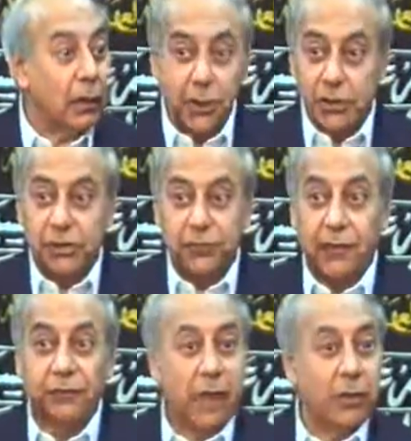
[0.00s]
It is for
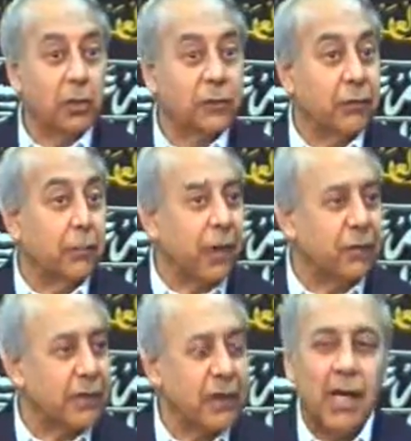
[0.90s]
the family of our
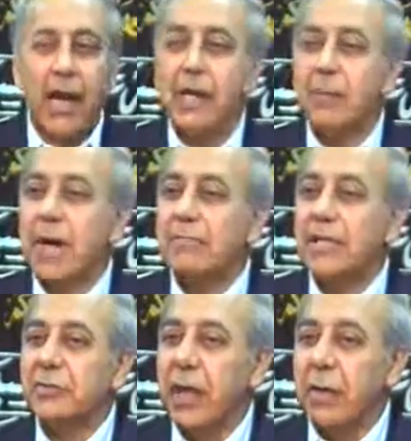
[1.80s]
Prophet. And Imam
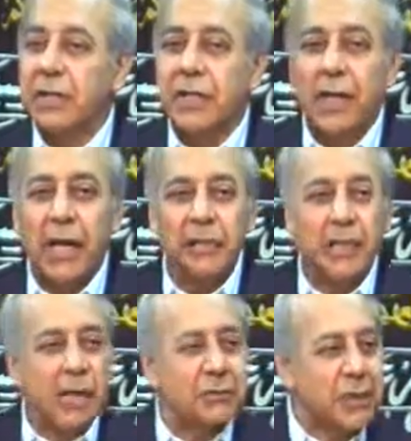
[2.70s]
Zainul
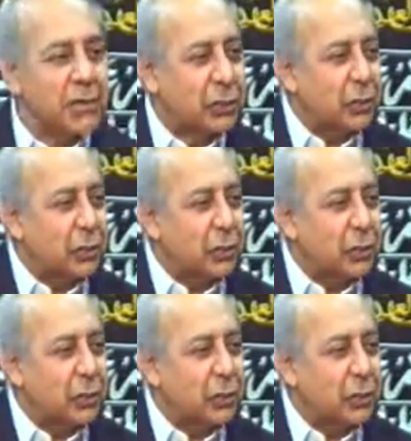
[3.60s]
Abidin says,